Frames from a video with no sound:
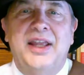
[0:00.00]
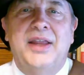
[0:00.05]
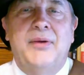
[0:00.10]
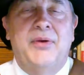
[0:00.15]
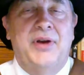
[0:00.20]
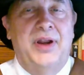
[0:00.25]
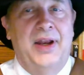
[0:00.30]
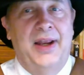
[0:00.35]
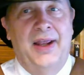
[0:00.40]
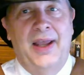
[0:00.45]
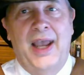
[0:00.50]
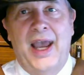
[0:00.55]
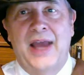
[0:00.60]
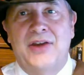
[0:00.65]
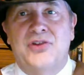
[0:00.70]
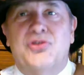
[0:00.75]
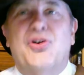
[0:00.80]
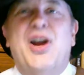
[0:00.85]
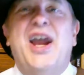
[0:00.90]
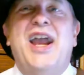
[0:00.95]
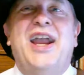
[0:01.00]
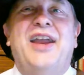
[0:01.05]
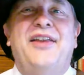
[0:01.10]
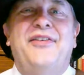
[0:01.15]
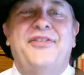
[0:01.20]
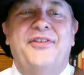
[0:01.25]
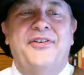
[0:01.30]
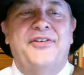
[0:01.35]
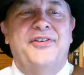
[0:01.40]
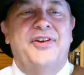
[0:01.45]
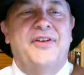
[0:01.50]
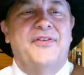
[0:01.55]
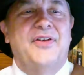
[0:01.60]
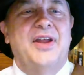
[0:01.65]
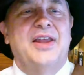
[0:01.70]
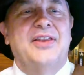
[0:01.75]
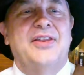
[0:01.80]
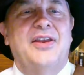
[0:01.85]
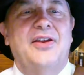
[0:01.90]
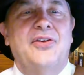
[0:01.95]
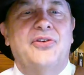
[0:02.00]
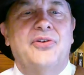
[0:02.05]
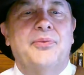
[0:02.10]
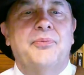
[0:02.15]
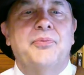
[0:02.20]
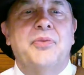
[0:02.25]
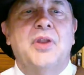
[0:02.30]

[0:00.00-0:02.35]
They would add dragons and stuff like this.